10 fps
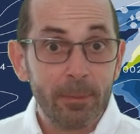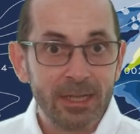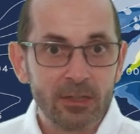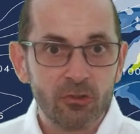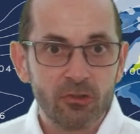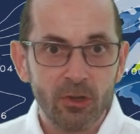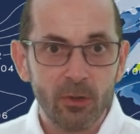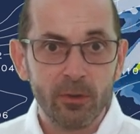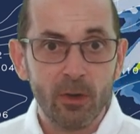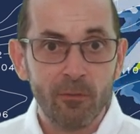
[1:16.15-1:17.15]
being
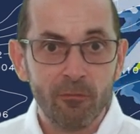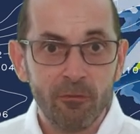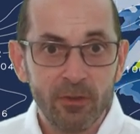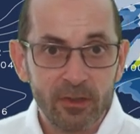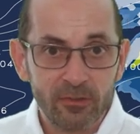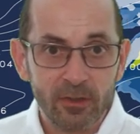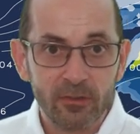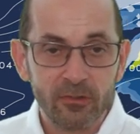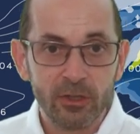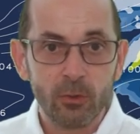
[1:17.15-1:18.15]
shown on this
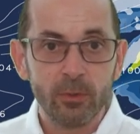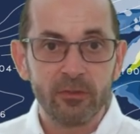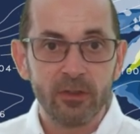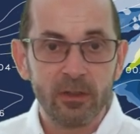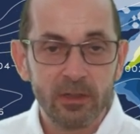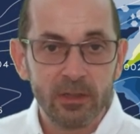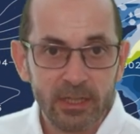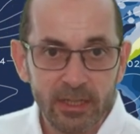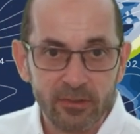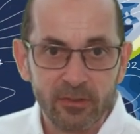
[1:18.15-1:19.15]
sequence at
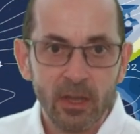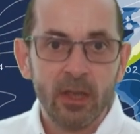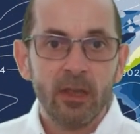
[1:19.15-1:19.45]
least.